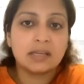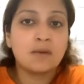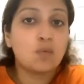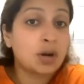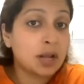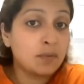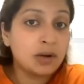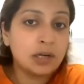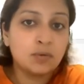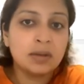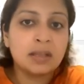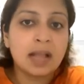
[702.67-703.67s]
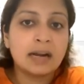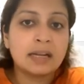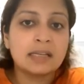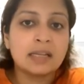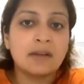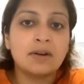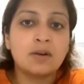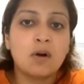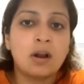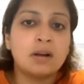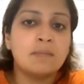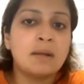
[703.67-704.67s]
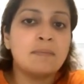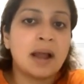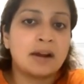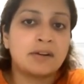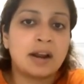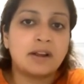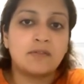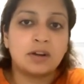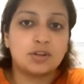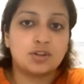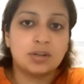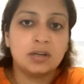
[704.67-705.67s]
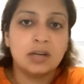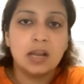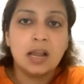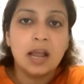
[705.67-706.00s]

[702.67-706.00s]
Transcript: And what I will do in that case, I will call my backtrack function.